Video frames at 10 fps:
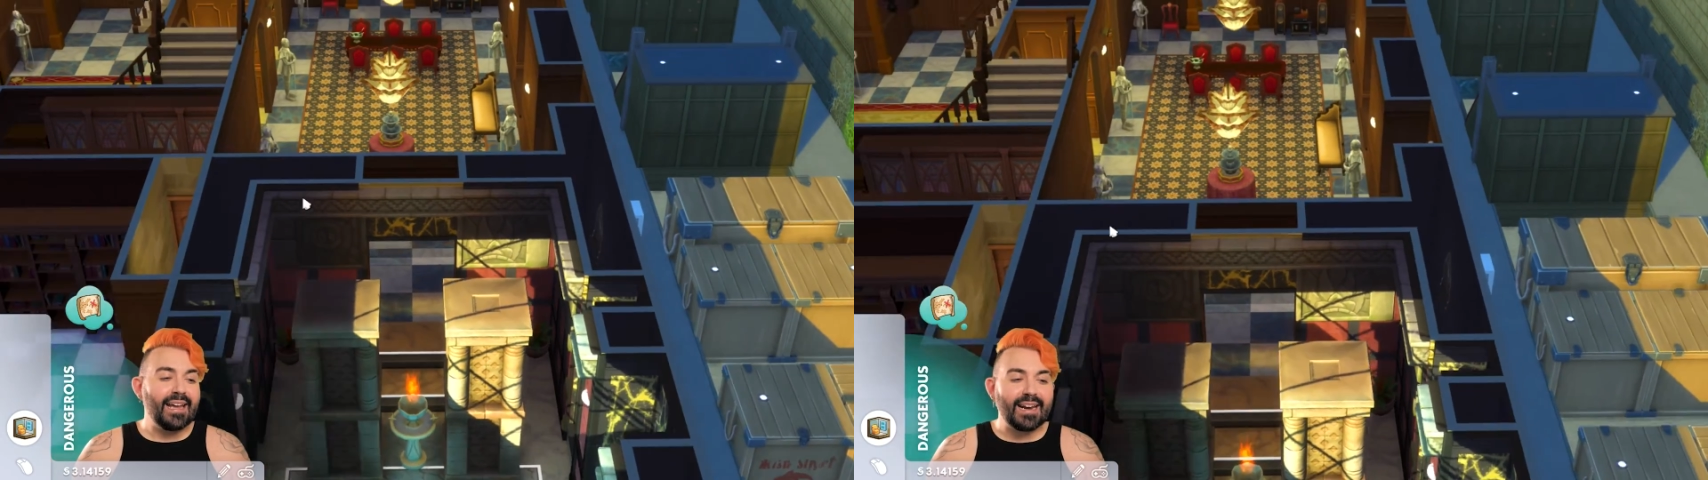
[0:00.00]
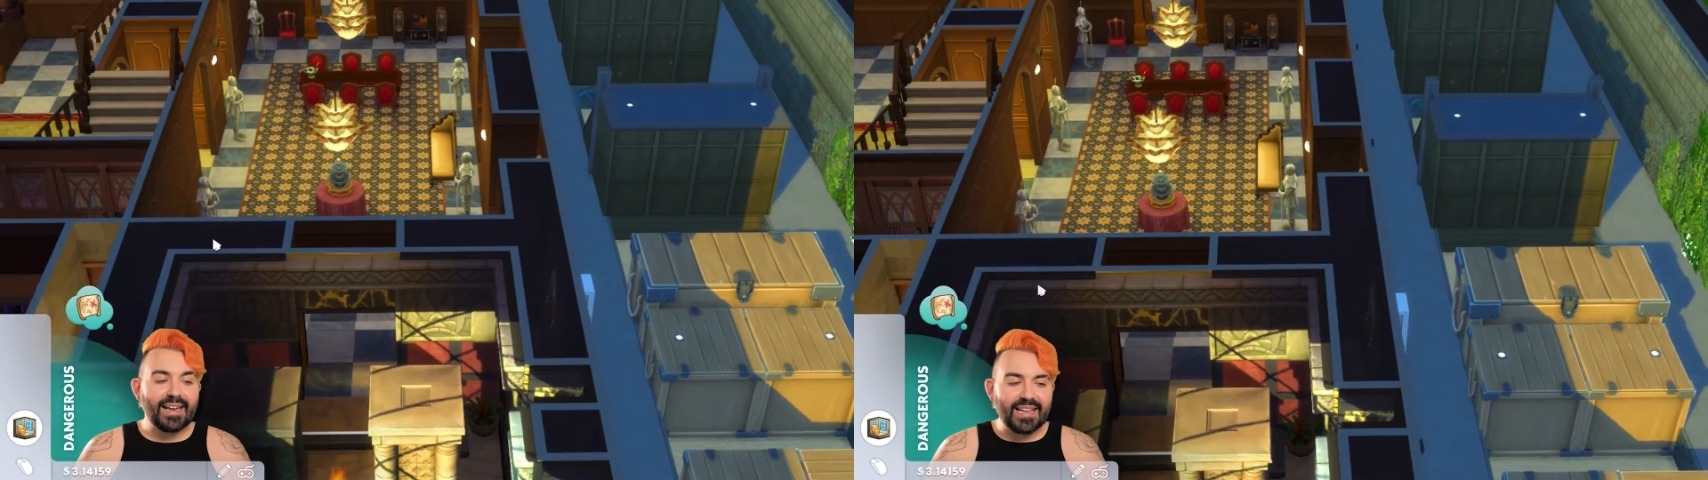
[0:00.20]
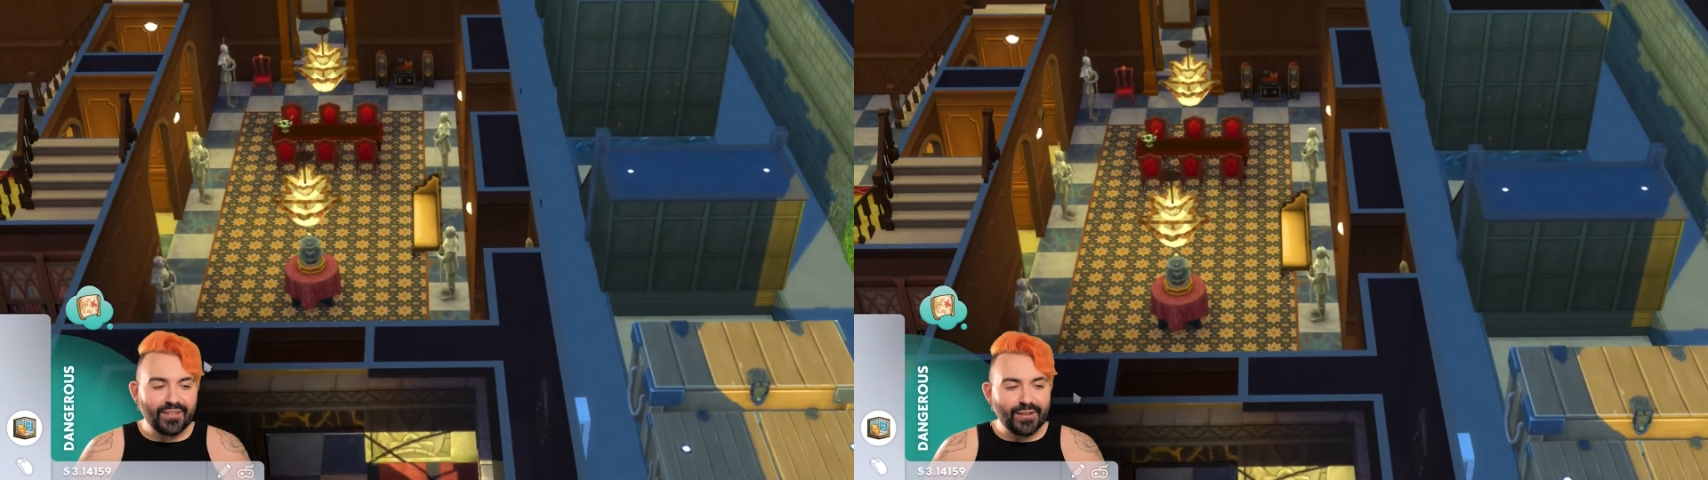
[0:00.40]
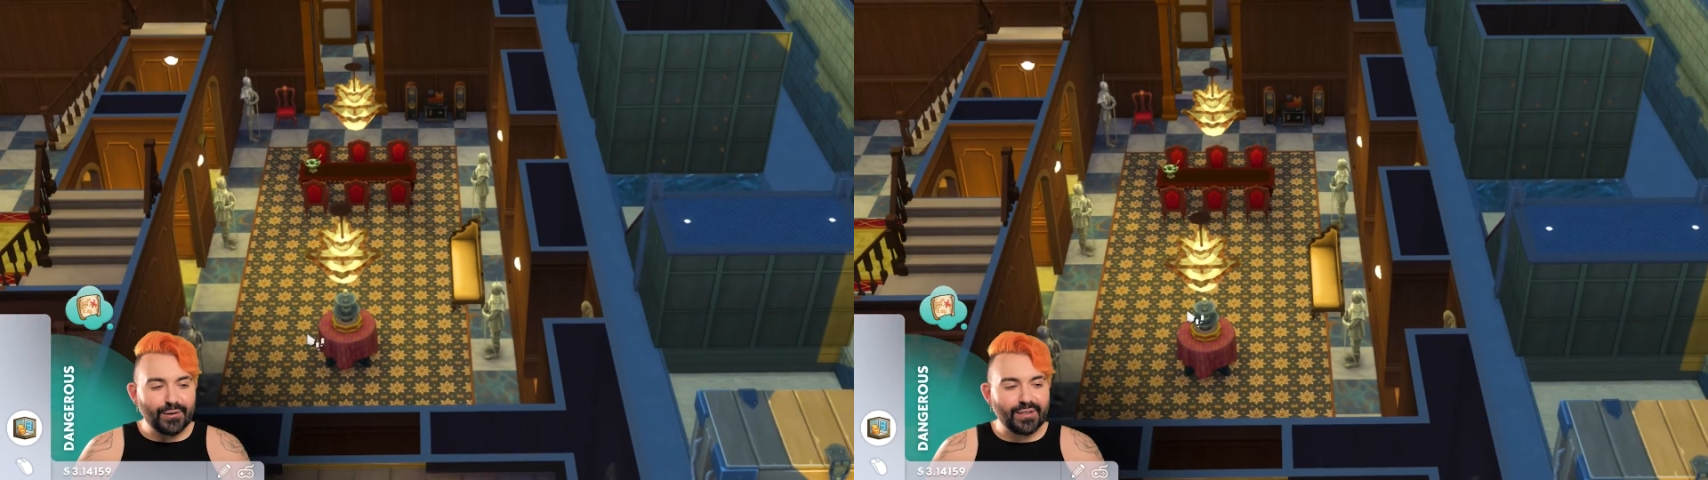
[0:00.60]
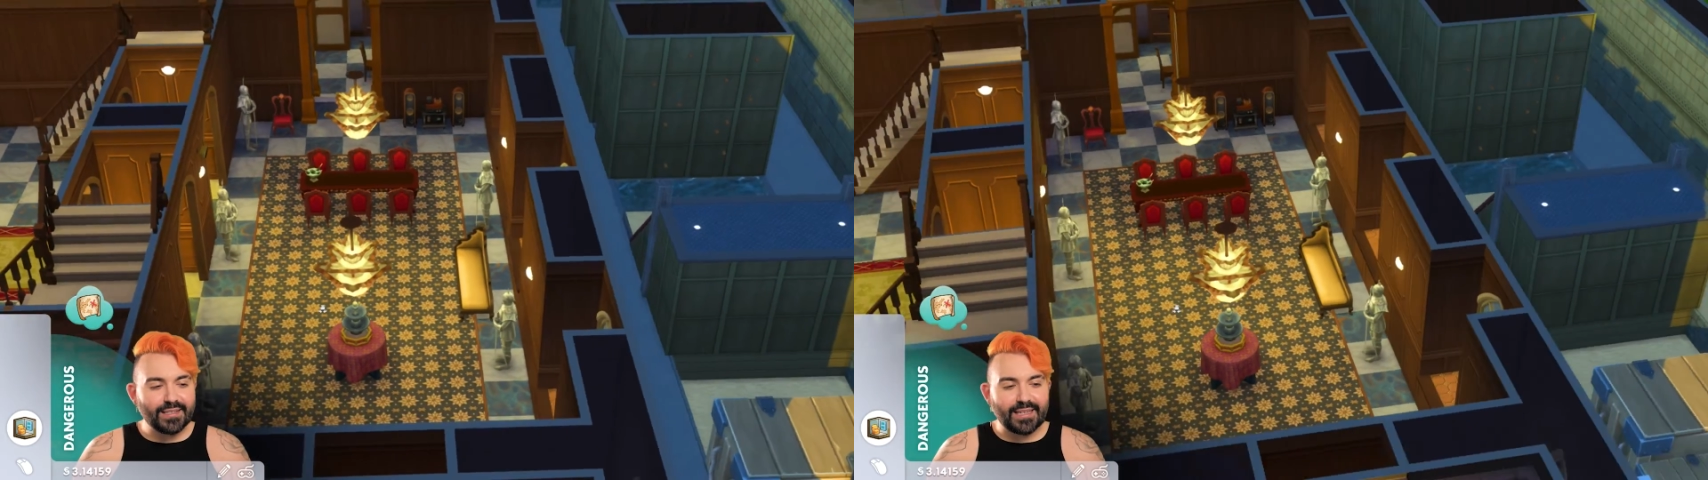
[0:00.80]
And I even
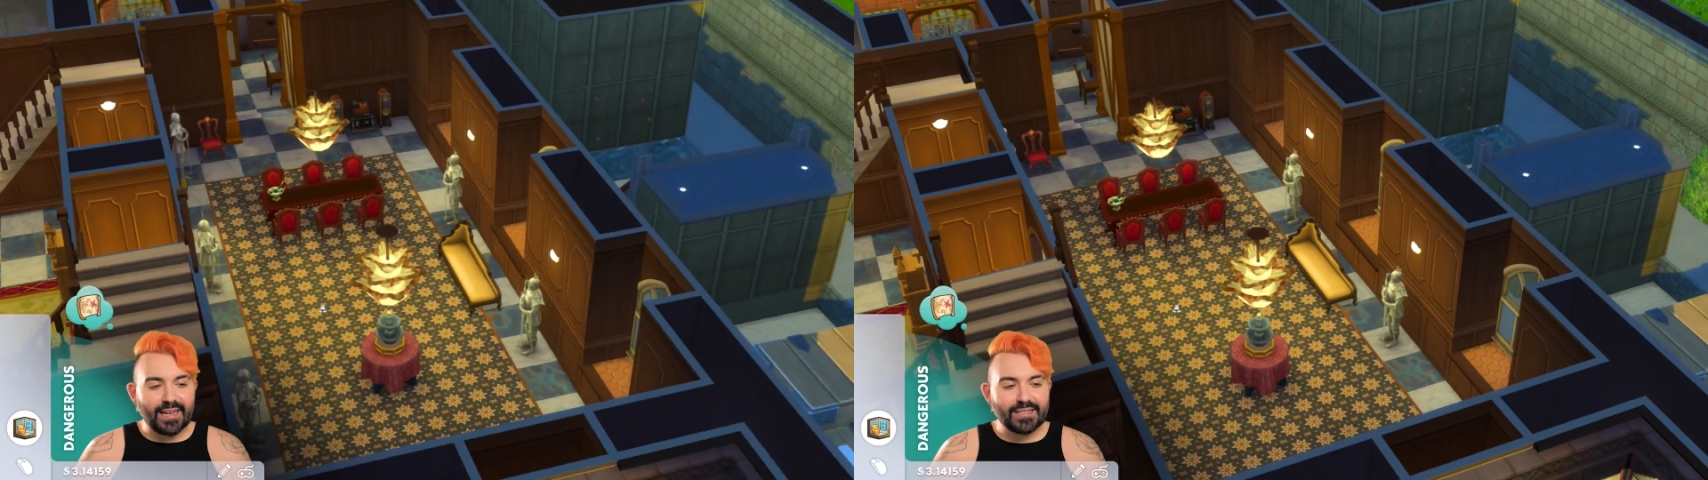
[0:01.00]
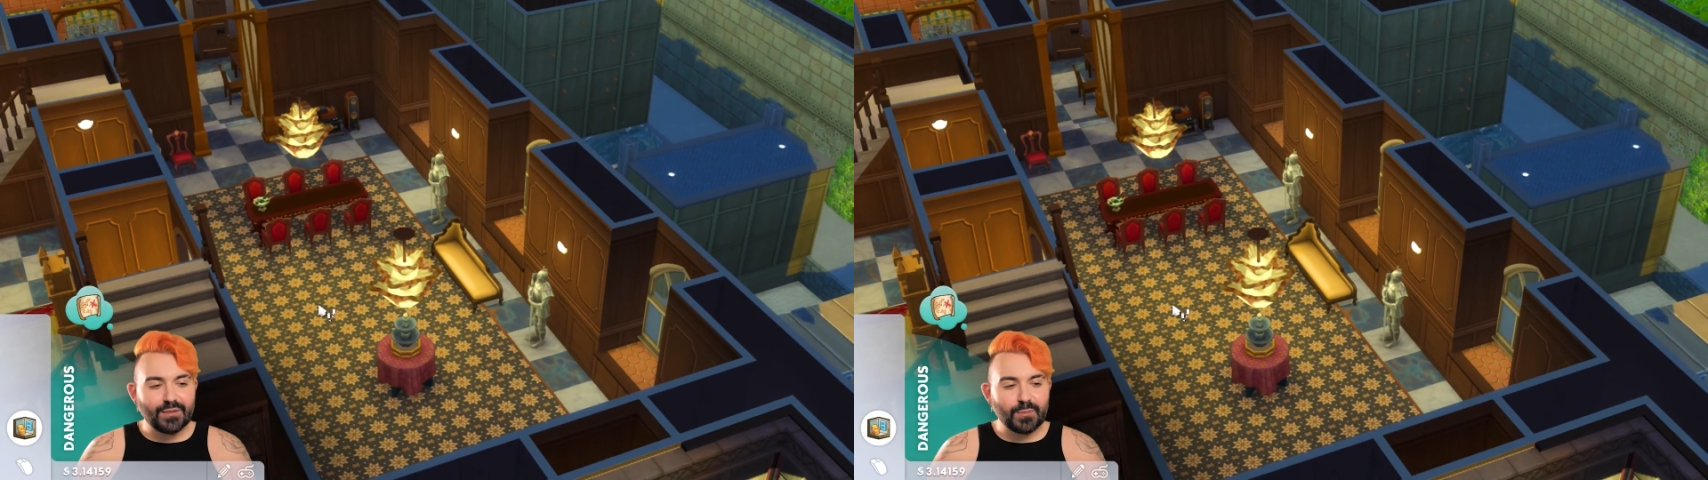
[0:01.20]
noticed as I